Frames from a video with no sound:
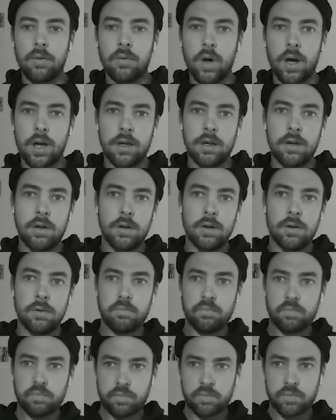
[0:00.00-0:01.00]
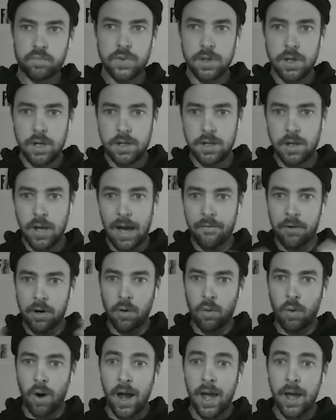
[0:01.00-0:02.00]
Do you have an
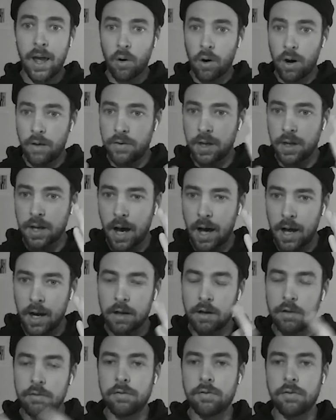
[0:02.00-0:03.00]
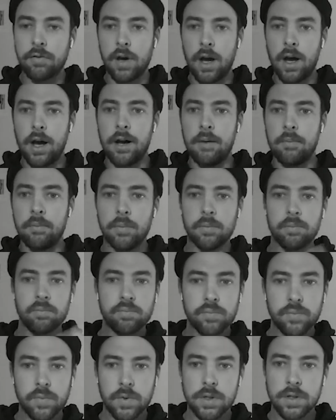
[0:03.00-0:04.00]
array, or have you kind of
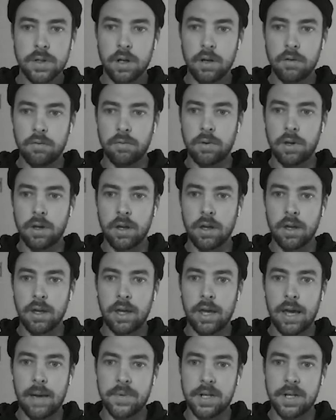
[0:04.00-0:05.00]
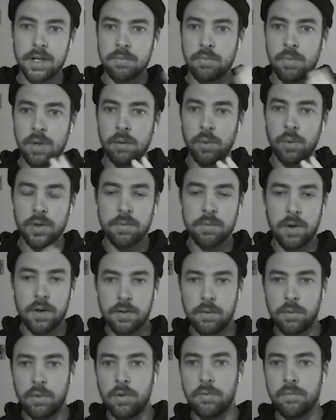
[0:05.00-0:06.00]
sort of kept it as minimal as
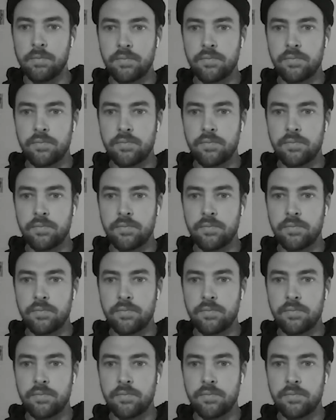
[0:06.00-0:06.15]
possible?